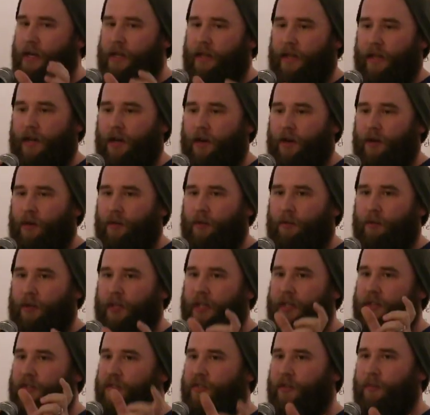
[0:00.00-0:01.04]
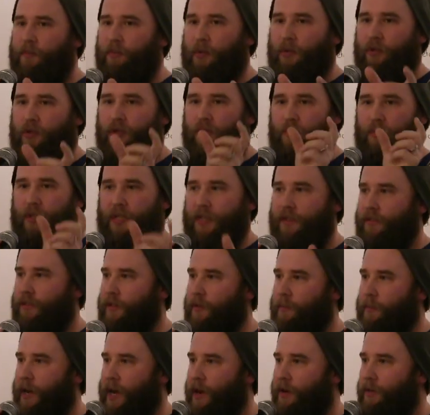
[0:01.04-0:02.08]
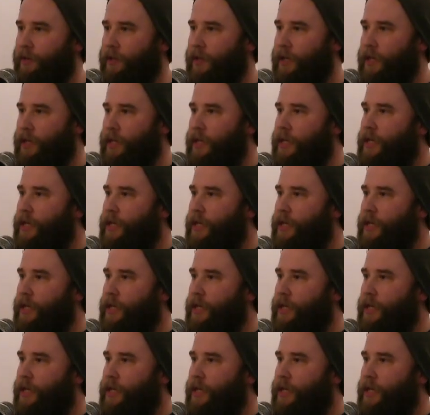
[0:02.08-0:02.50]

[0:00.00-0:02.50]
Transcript: that are really simple to reason about